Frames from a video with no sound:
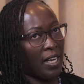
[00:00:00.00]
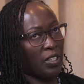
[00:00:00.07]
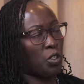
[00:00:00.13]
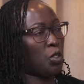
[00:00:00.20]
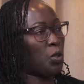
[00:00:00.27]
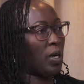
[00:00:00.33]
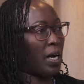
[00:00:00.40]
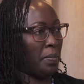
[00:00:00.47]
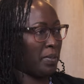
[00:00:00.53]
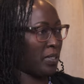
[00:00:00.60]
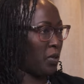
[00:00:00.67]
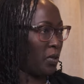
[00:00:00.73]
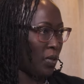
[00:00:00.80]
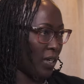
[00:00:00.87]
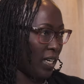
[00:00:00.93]
social
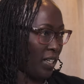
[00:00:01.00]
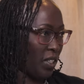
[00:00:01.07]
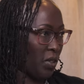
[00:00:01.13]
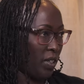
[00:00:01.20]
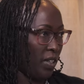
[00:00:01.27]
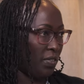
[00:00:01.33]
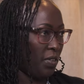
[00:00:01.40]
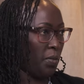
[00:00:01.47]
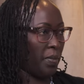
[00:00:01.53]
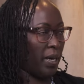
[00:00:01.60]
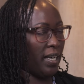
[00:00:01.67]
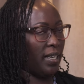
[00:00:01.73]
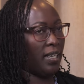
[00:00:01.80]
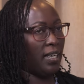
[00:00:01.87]
capital connection, if you may.